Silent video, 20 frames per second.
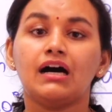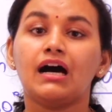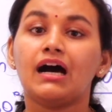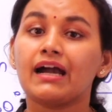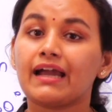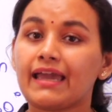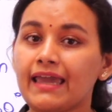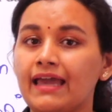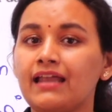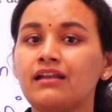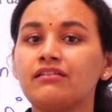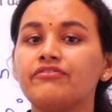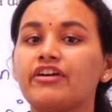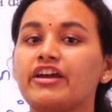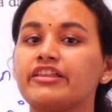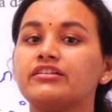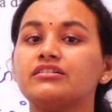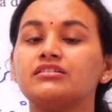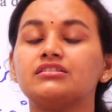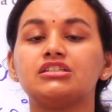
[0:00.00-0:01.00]
Again,
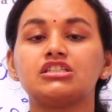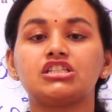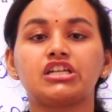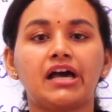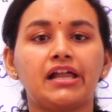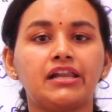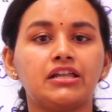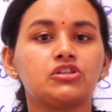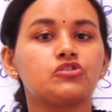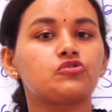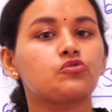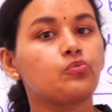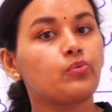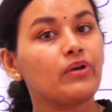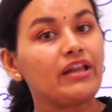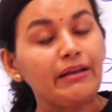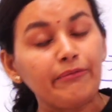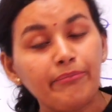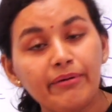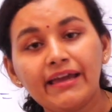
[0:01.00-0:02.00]
whether the challenge
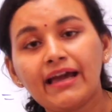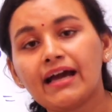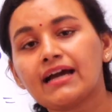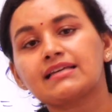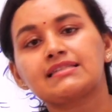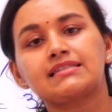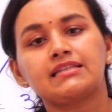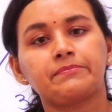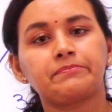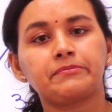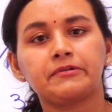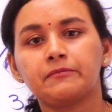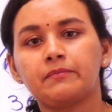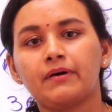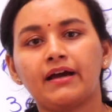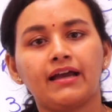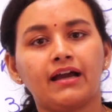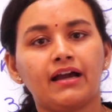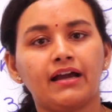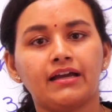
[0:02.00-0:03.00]
will be accepted
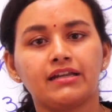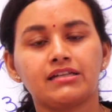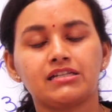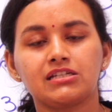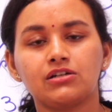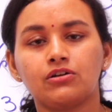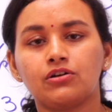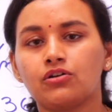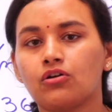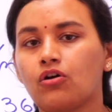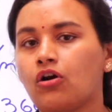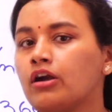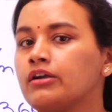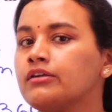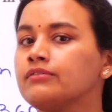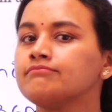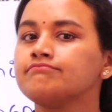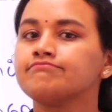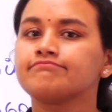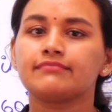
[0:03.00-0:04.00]
by IIT or
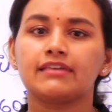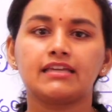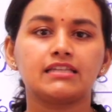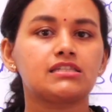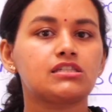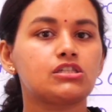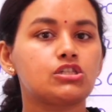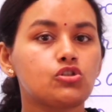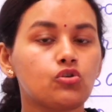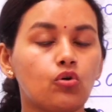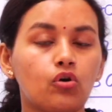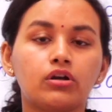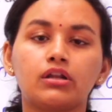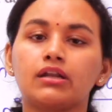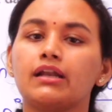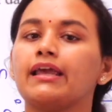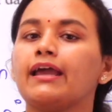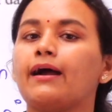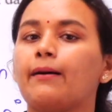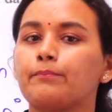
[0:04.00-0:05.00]
not is
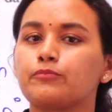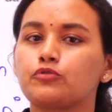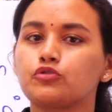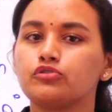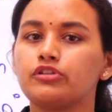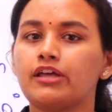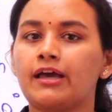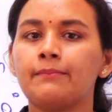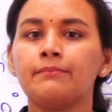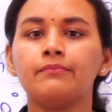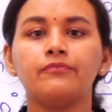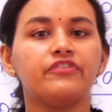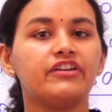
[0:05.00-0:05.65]
totally up to them.